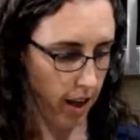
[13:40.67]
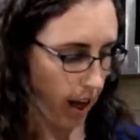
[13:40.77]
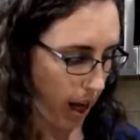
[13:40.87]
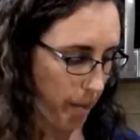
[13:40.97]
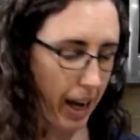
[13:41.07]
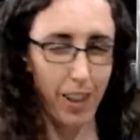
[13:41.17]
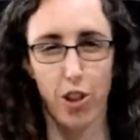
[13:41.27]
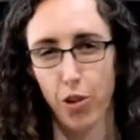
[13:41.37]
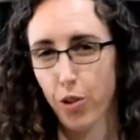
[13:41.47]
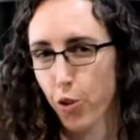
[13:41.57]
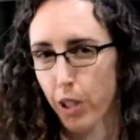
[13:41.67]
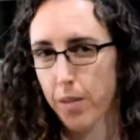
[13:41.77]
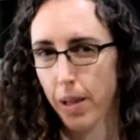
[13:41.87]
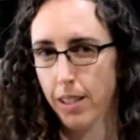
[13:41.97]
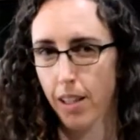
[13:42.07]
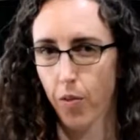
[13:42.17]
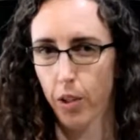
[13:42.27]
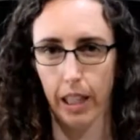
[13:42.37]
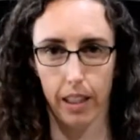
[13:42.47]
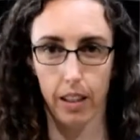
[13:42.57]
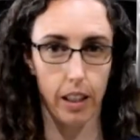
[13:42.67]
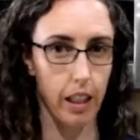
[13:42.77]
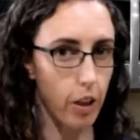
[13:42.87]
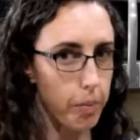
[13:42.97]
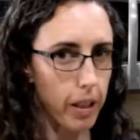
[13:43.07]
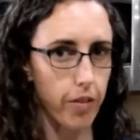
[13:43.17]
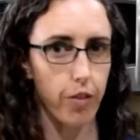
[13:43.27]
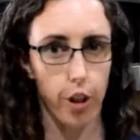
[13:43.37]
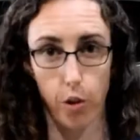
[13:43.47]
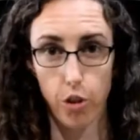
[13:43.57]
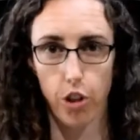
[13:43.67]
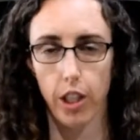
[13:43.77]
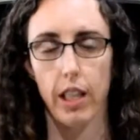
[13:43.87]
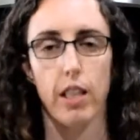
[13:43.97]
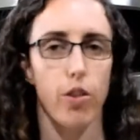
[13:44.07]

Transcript: I do treat myself with like a little bit of goat cheese,